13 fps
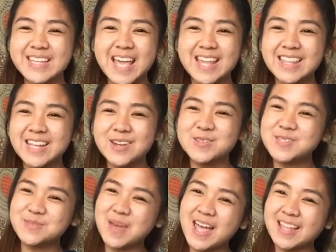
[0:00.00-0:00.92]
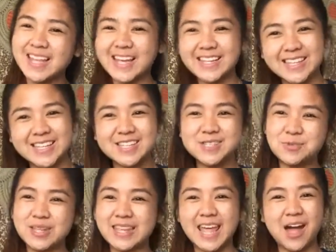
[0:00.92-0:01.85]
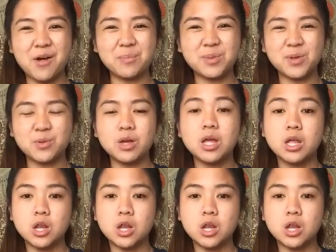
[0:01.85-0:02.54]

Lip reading: Yeah, they don't smile like this when they help you.